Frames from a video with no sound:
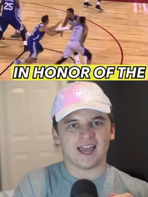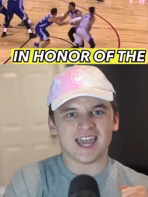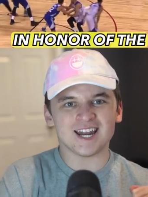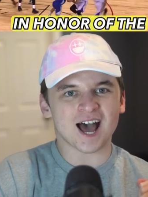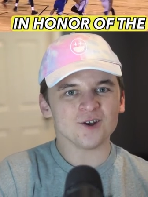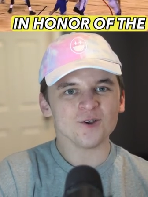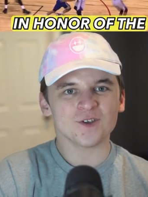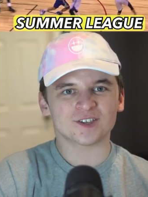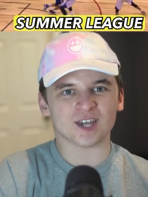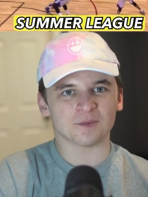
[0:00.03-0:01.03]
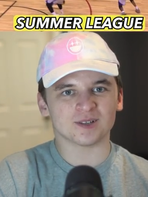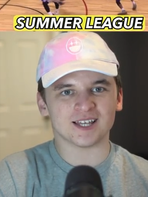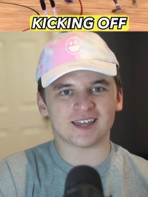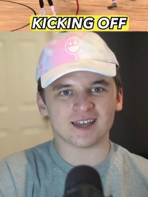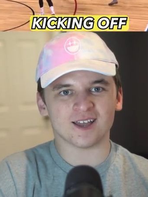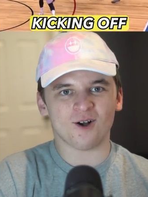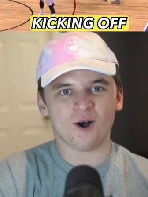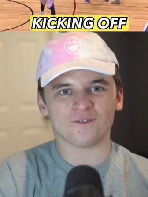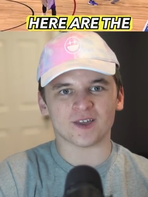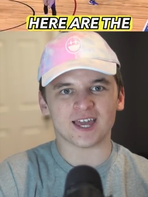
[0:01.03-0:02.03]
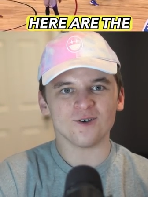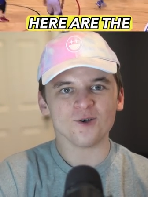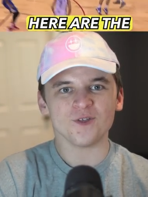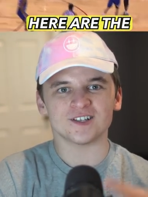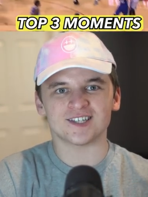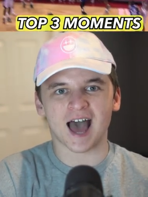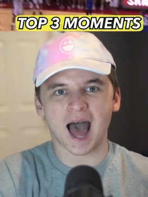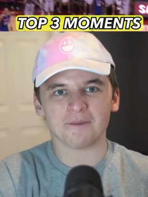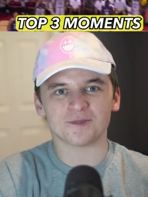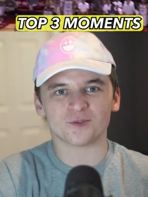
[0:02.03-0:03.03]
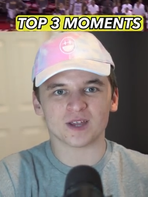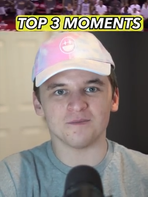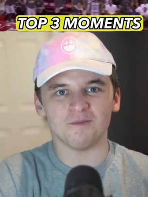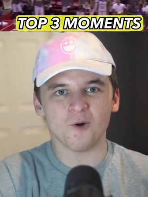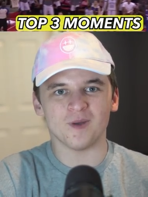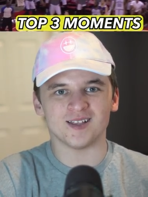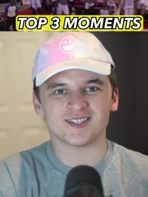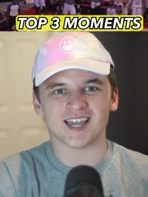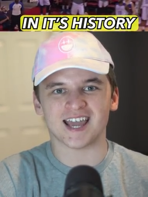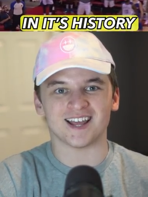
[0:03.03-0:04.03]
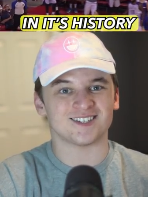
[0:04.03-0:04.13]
In honor of the Summer League kicking off, here are the top three moments in